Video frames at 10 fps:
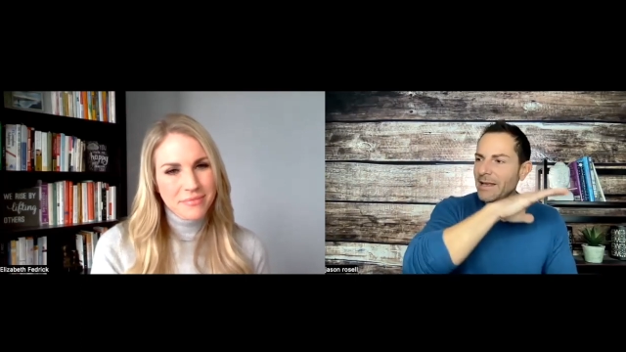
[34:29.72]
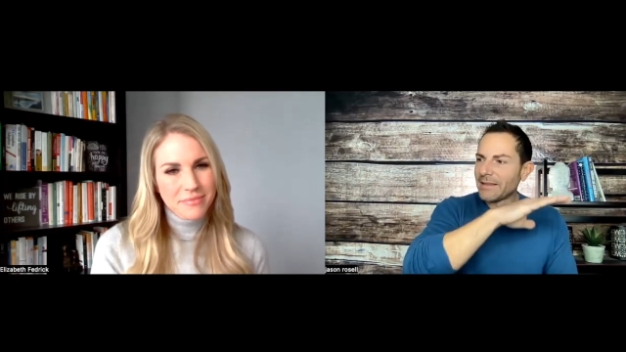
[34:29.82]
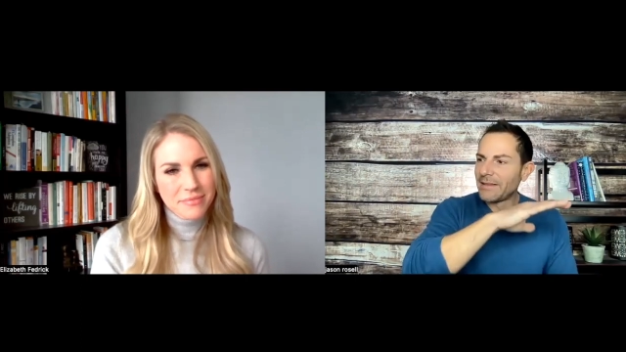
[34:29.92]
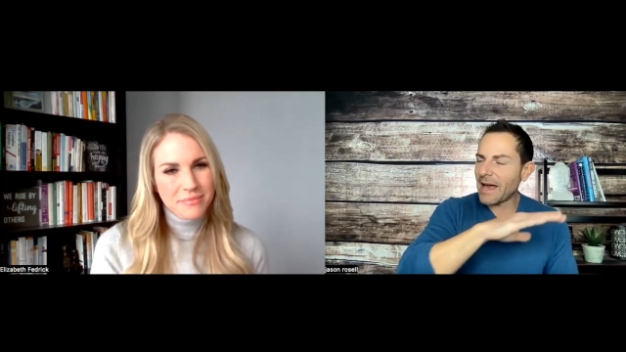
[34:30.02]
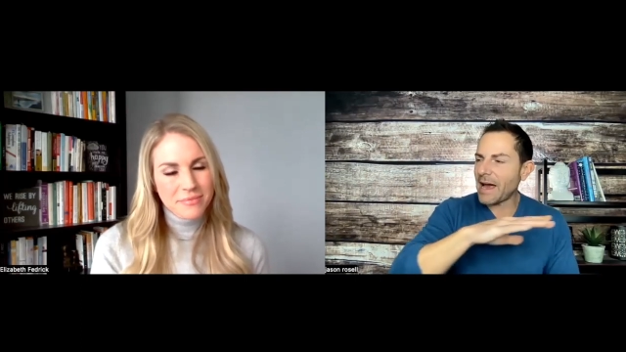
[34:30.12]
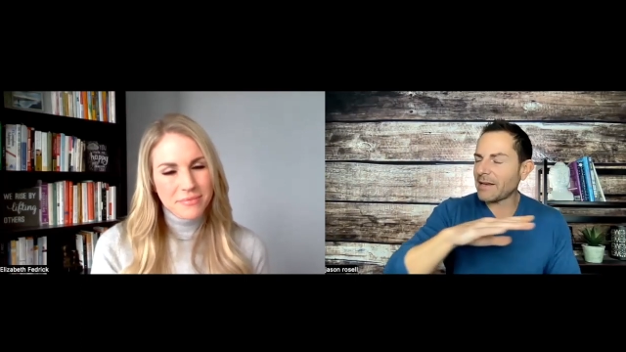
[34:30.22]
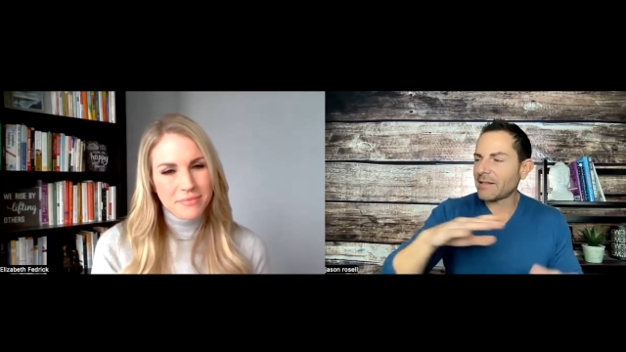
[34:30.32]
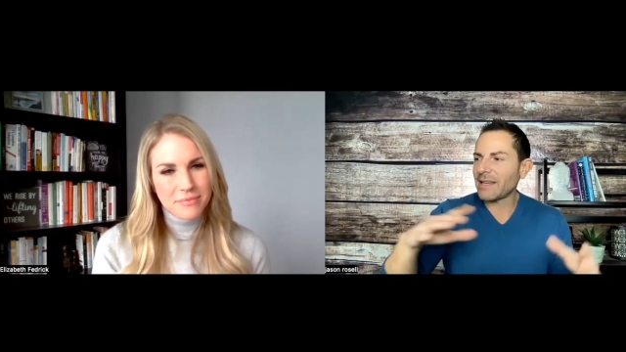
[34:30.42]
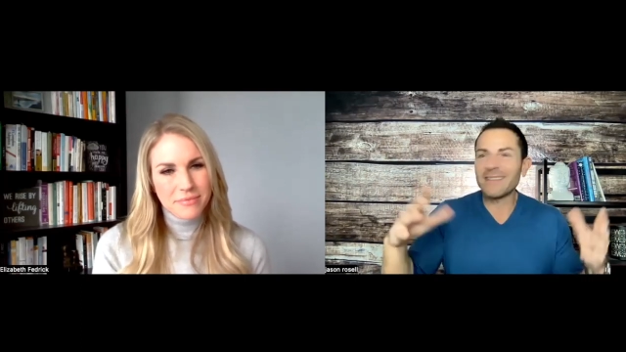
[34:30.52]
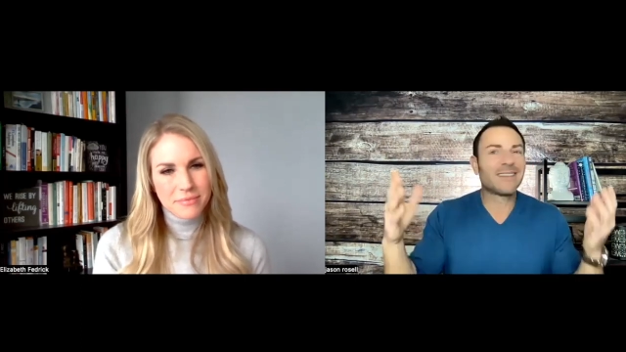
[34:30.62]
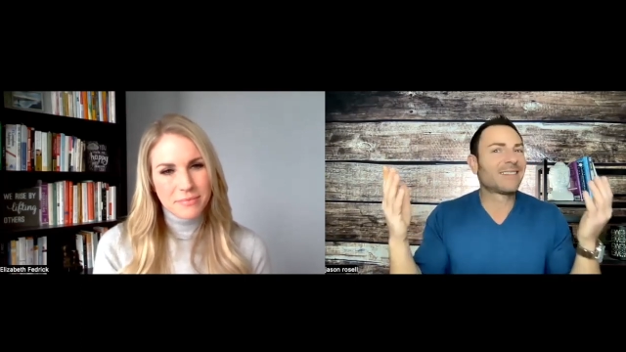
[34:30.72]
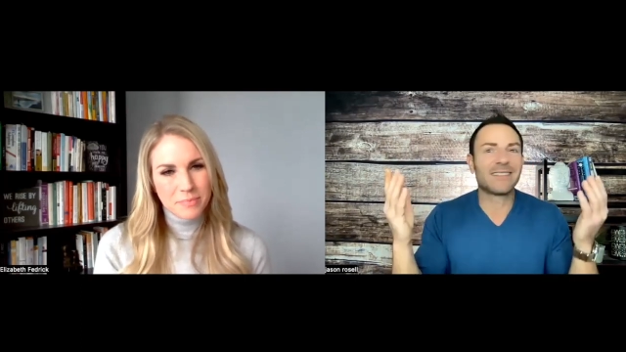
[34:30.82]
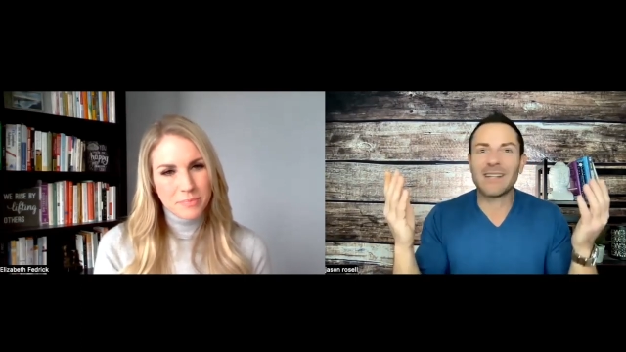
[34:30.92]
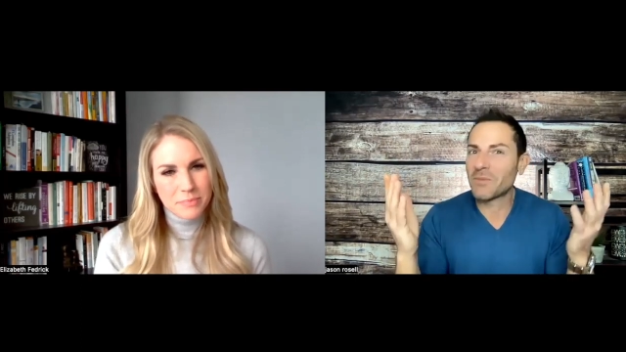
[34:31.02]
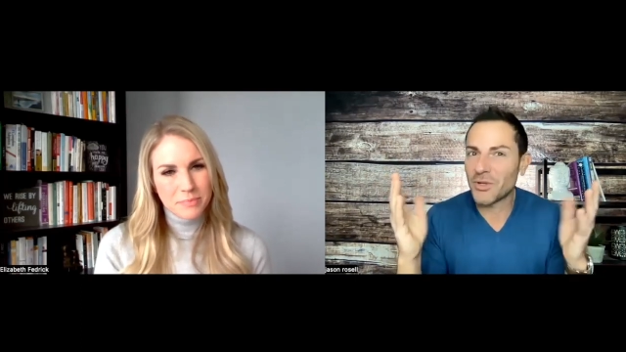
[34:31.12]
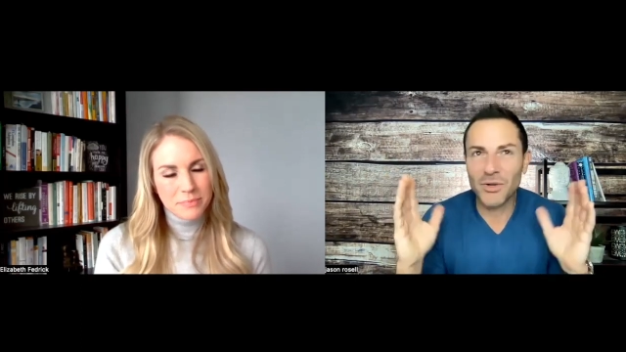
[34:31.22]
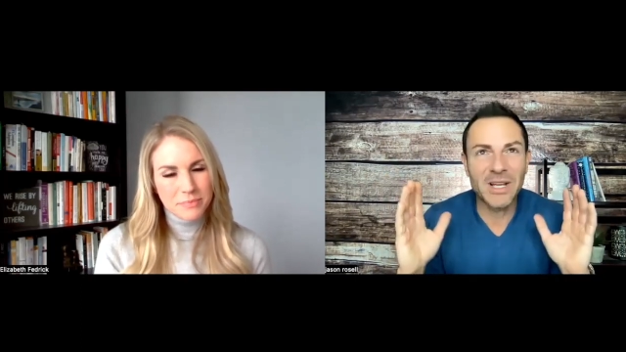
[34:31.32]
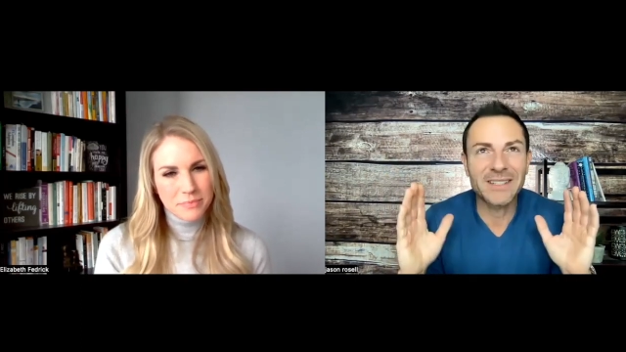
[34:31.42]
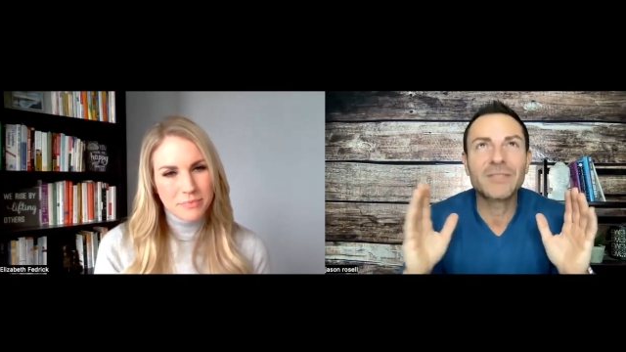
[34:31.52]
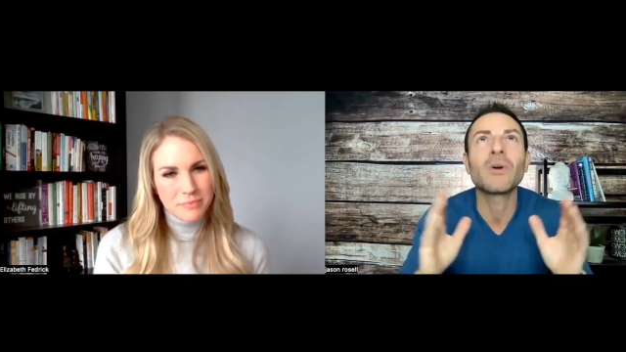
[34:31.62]
Speaker 1: that and this is I'm sure you
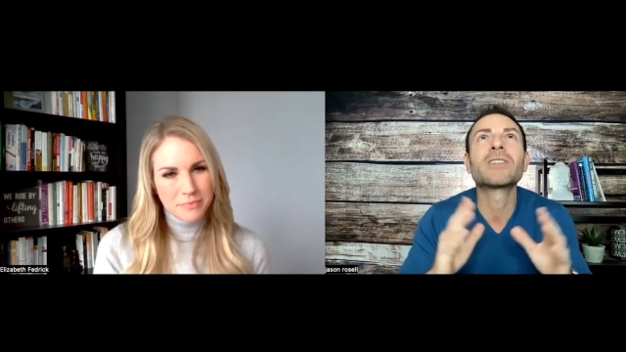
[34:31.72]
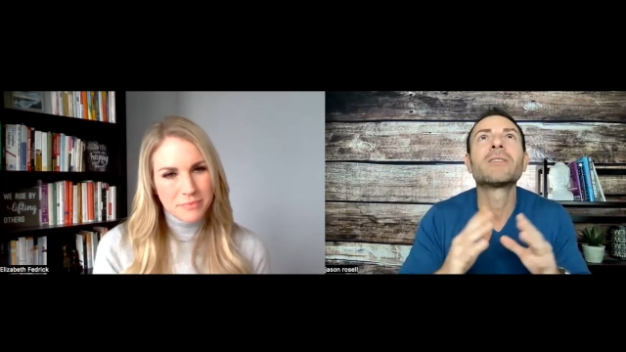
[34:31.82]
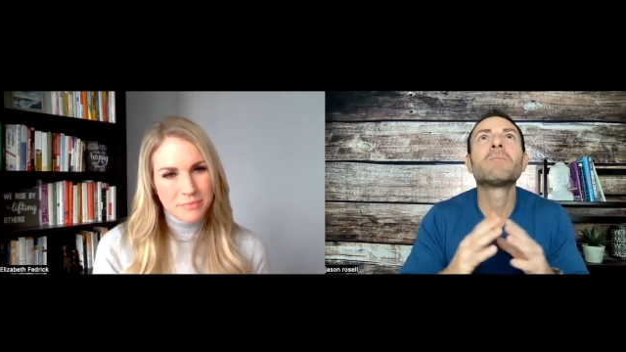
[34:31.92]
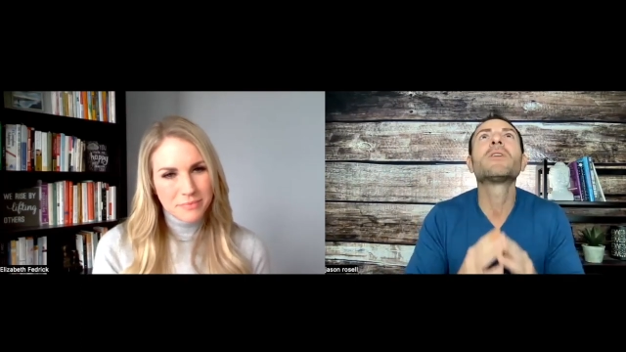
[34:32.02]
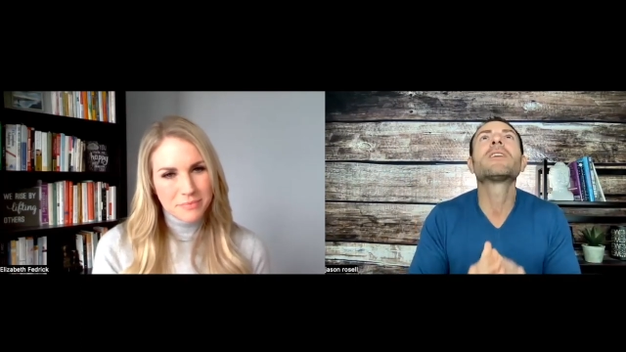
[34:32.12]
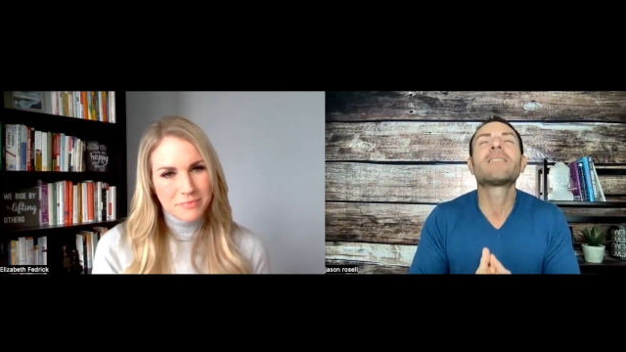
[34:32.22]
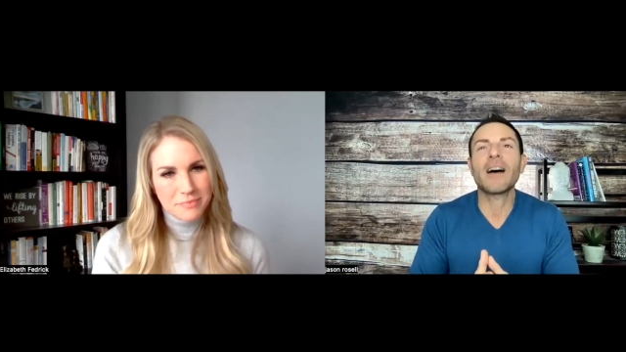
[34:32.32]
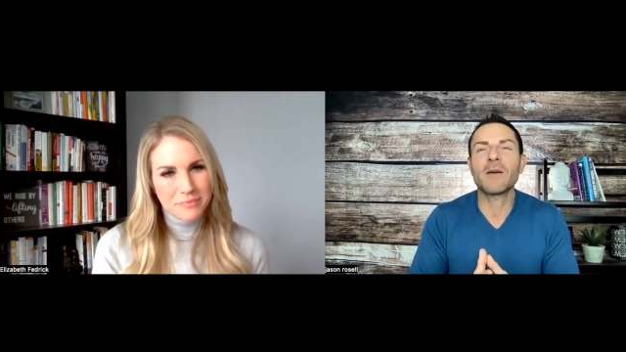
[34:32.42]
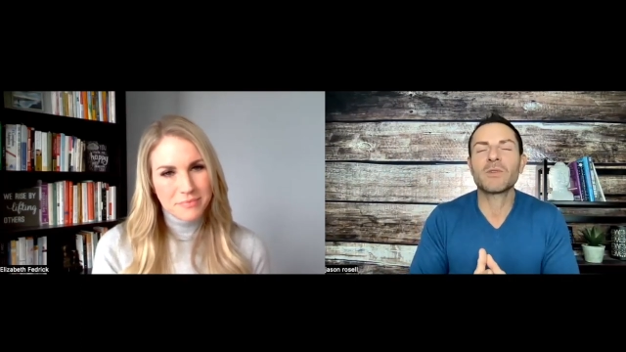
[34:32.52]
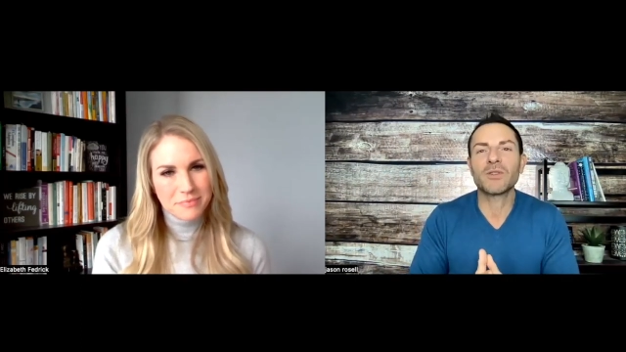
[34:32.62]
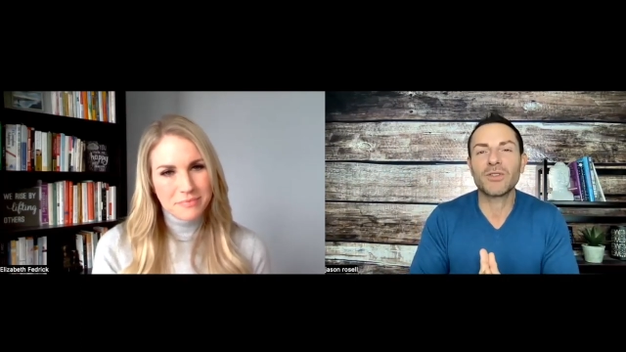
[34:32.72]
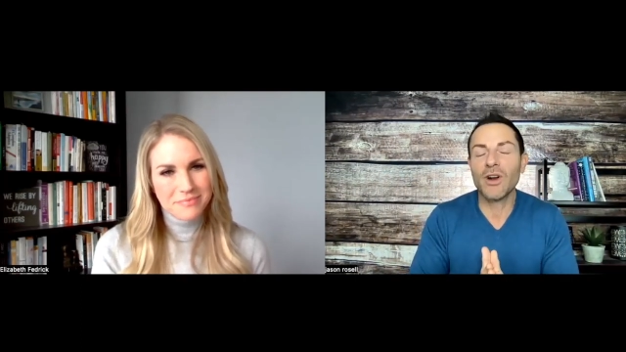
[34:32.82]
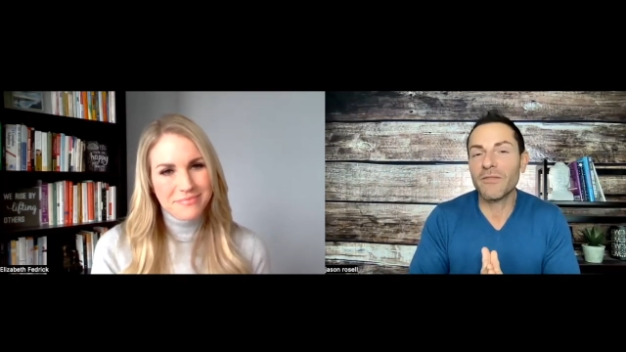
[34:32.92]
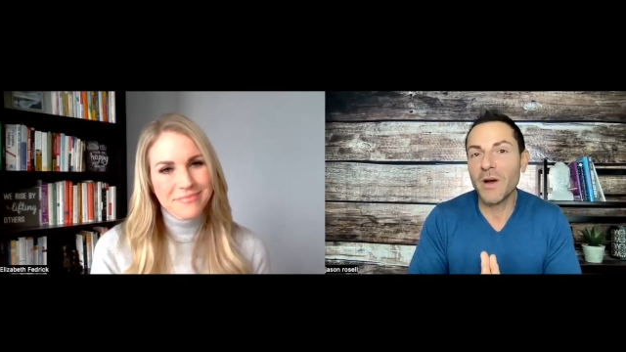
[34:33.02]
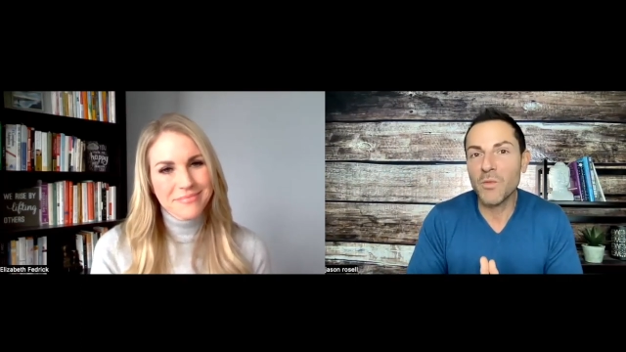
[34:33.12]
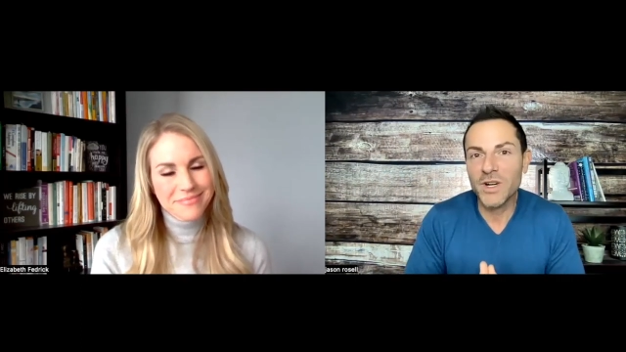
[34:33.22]
get this question a million times, so sorry if I'm